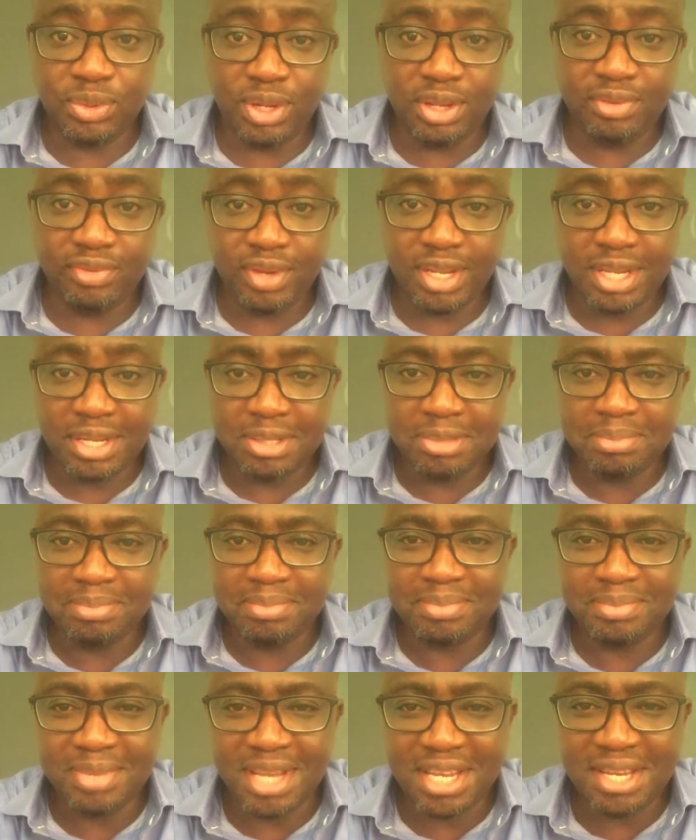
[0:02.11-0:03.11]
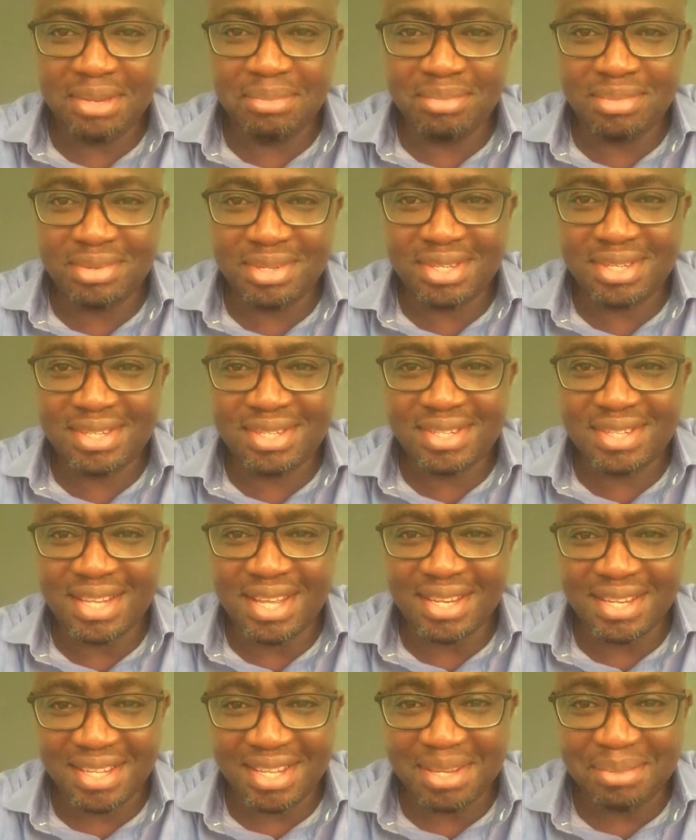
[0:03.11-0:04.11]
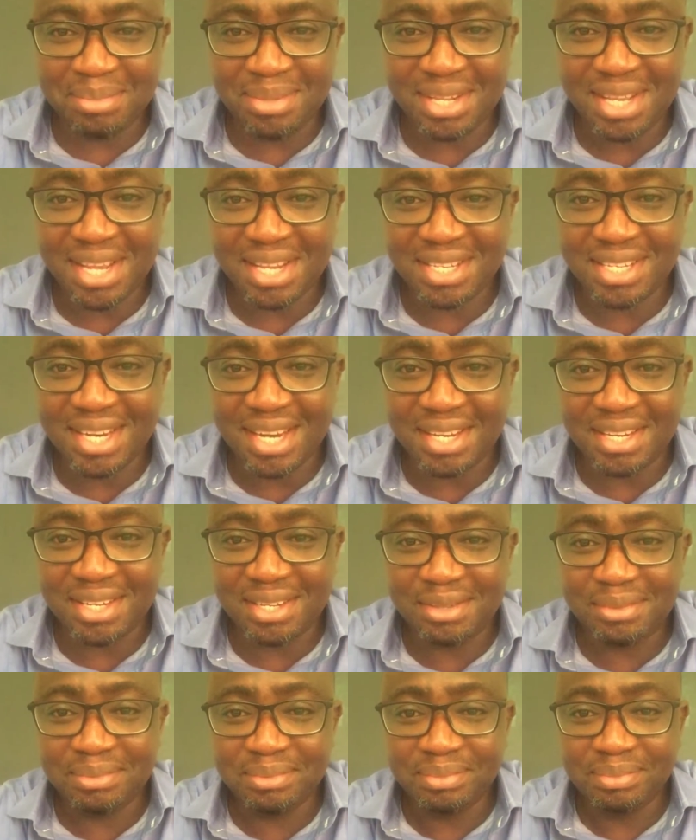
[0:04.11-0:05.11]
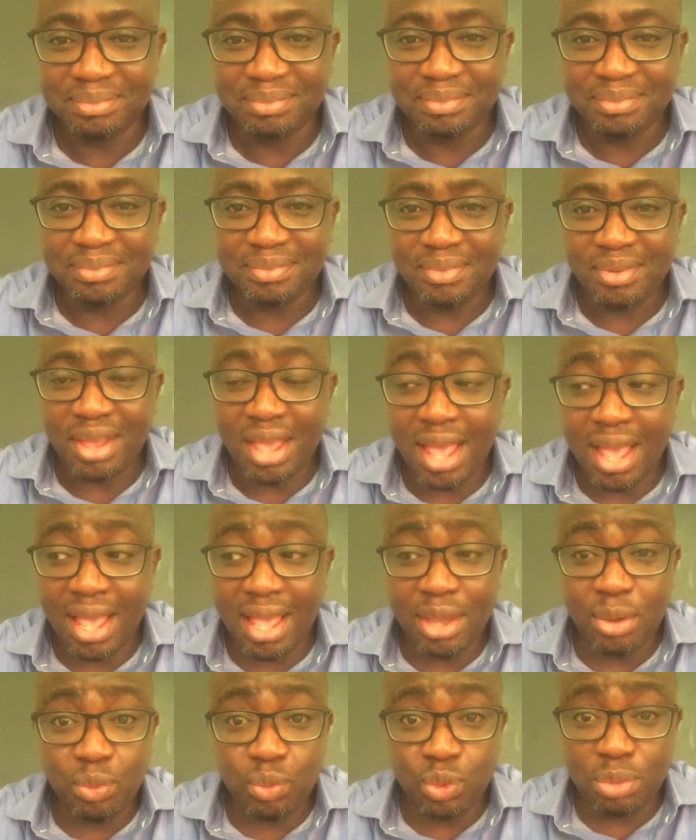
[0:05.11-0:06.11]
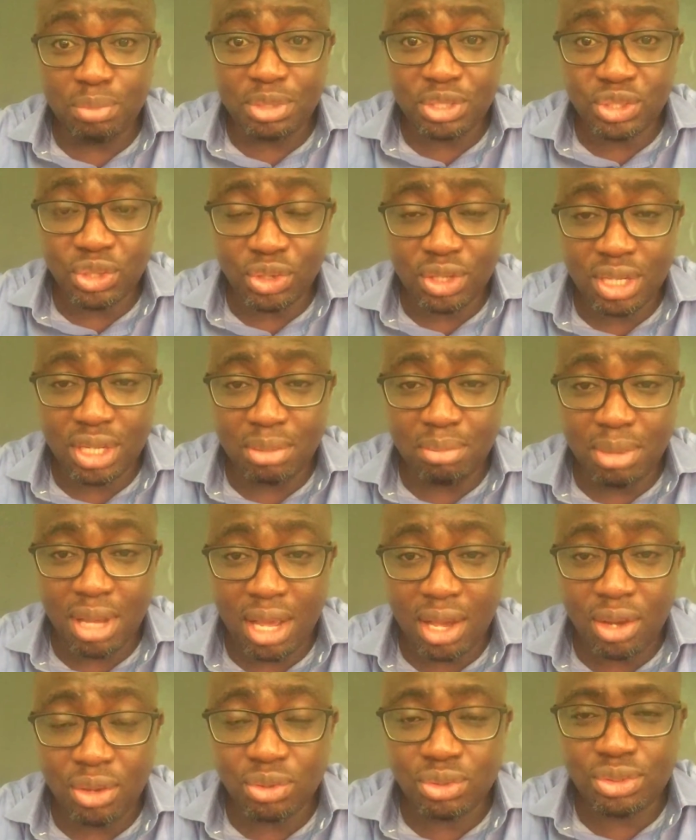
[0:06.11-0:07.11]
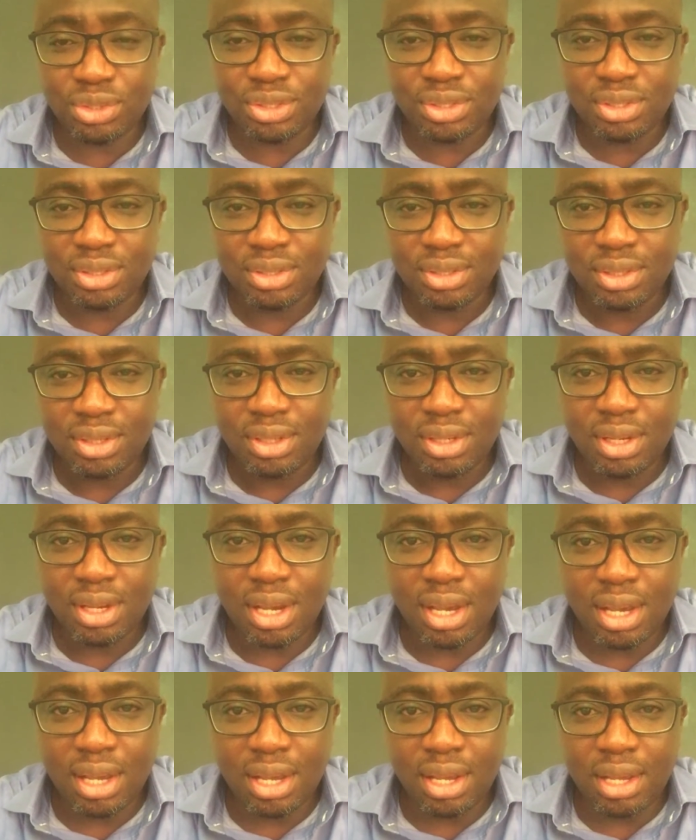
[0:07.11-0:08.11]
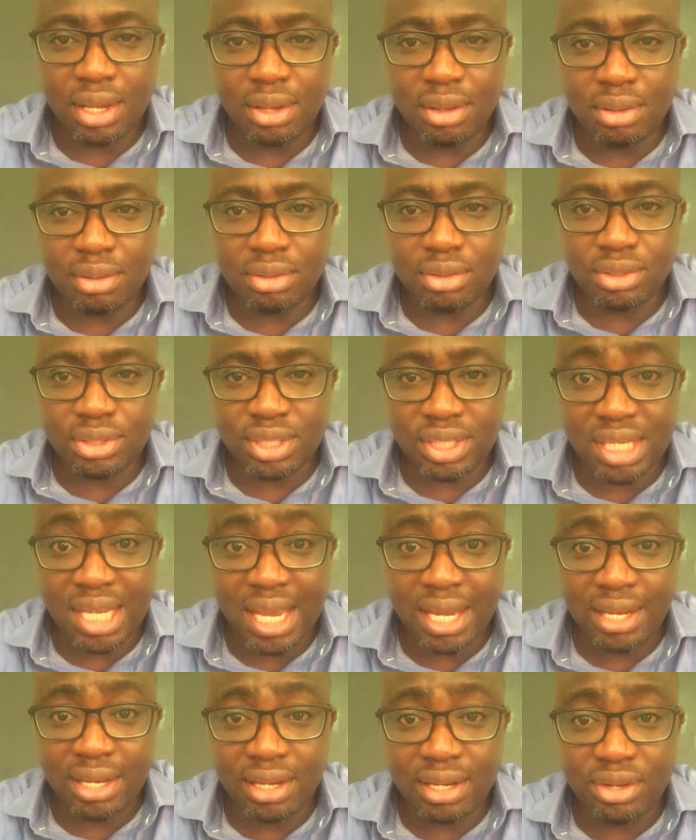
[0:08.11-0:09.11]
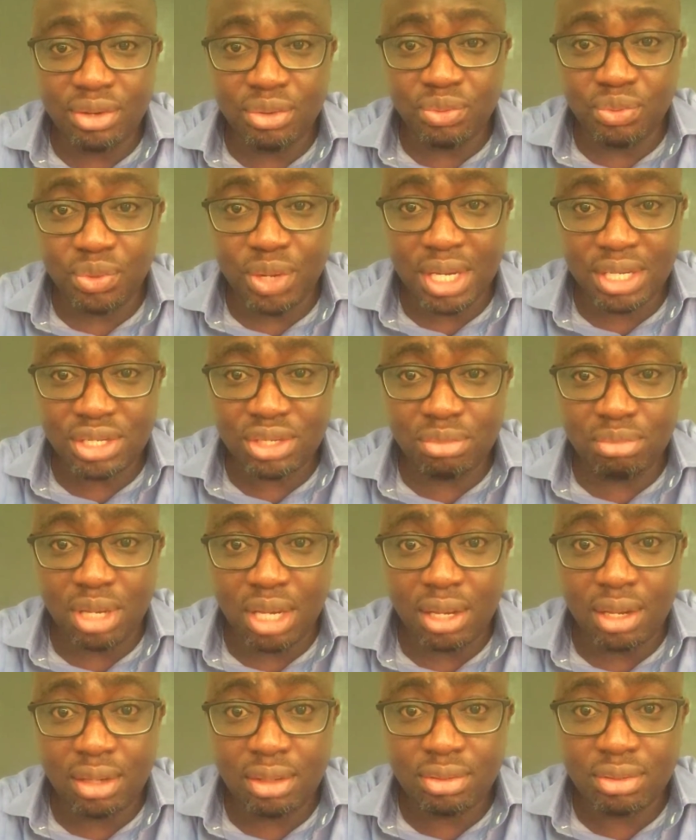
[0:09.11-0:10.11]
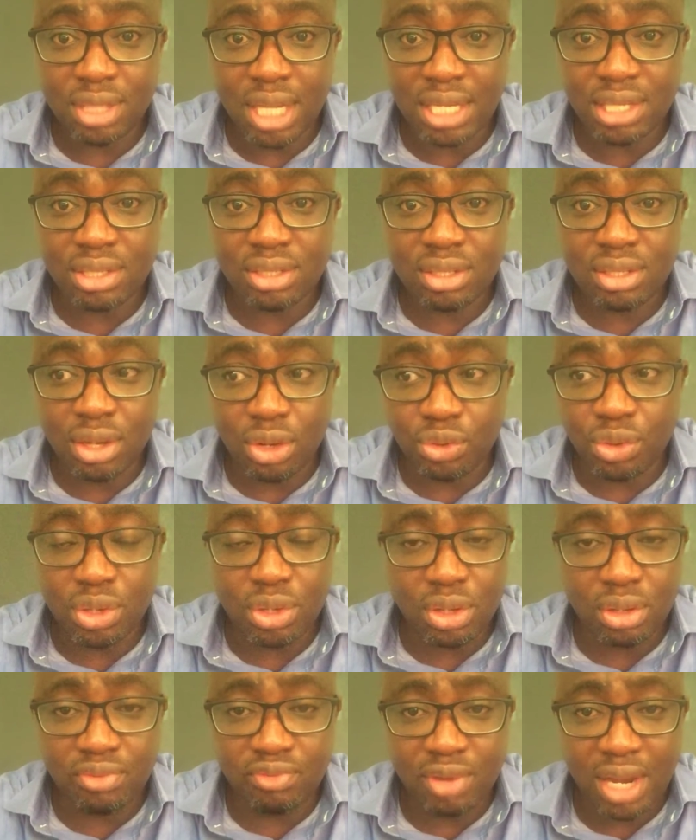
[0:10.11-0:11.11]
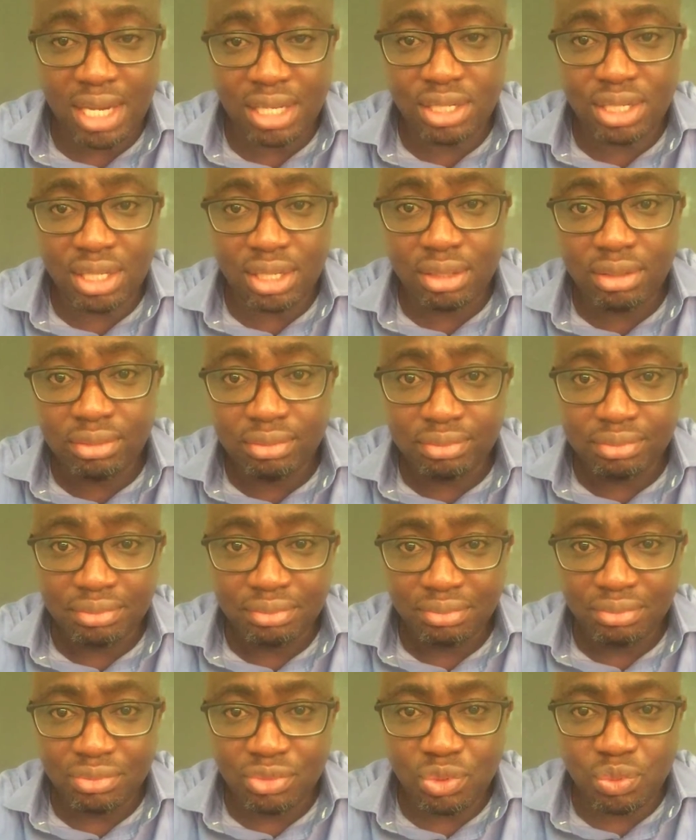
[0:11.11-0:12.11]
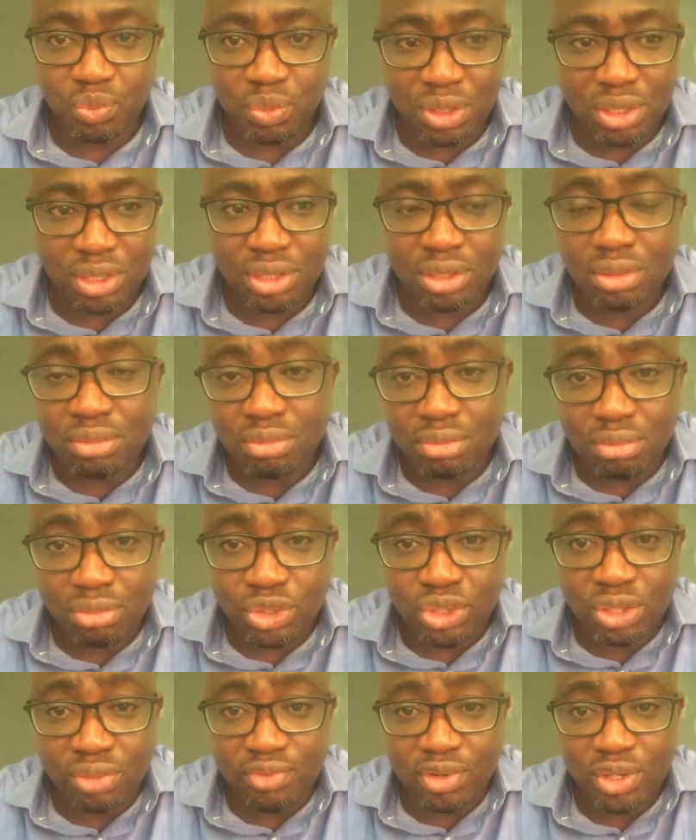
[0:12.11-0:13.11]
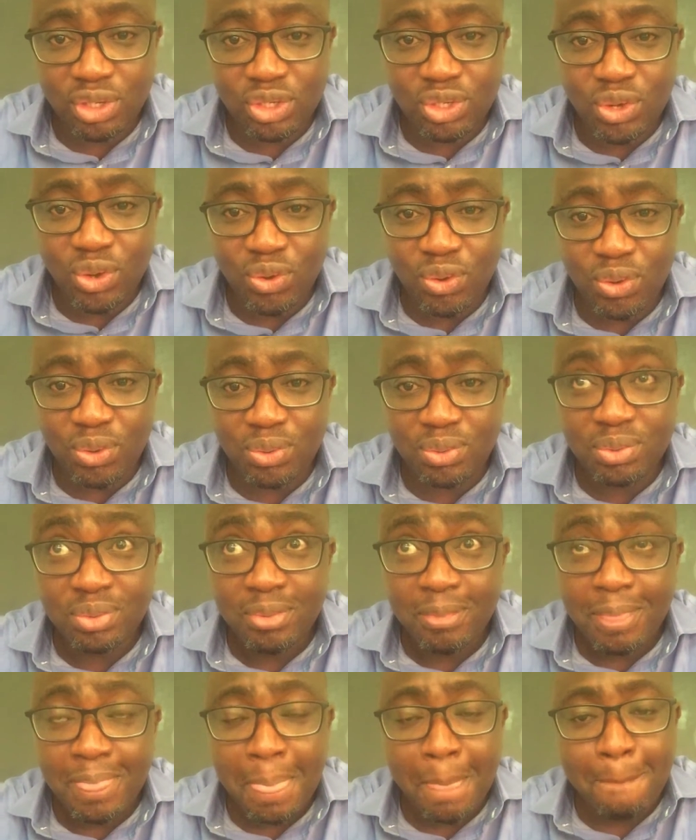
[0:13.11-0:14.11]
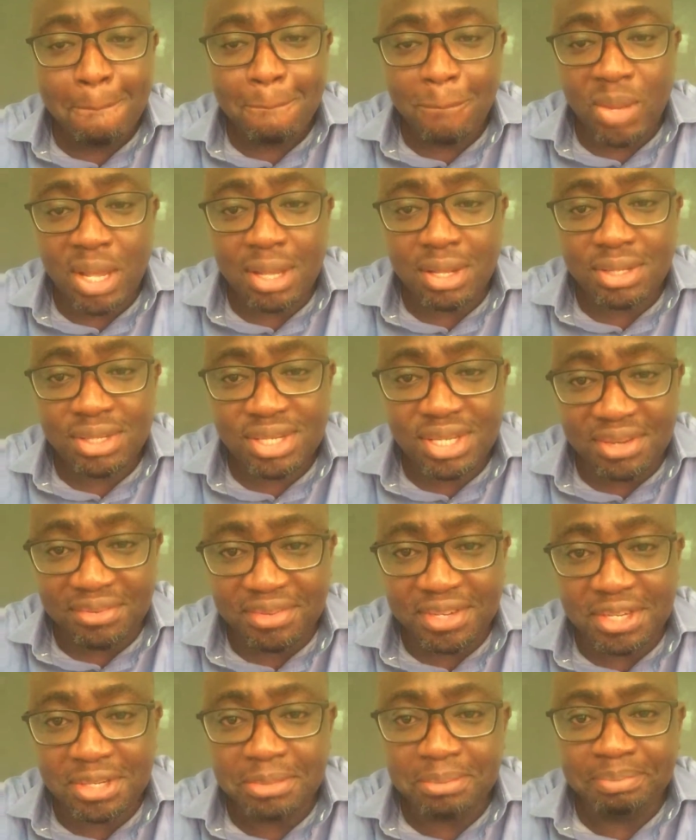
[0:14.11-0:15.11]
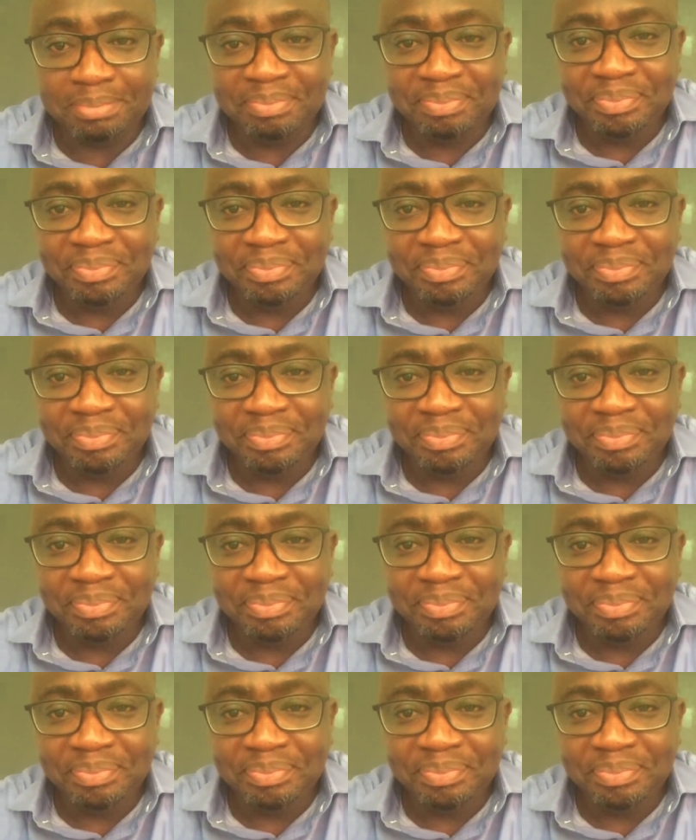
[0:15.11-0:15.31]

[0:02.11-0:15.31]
Good evening. My name is Adeyemi Ajayi. I will be talking about designing resume, that is curriculum writing, which most of us call CV.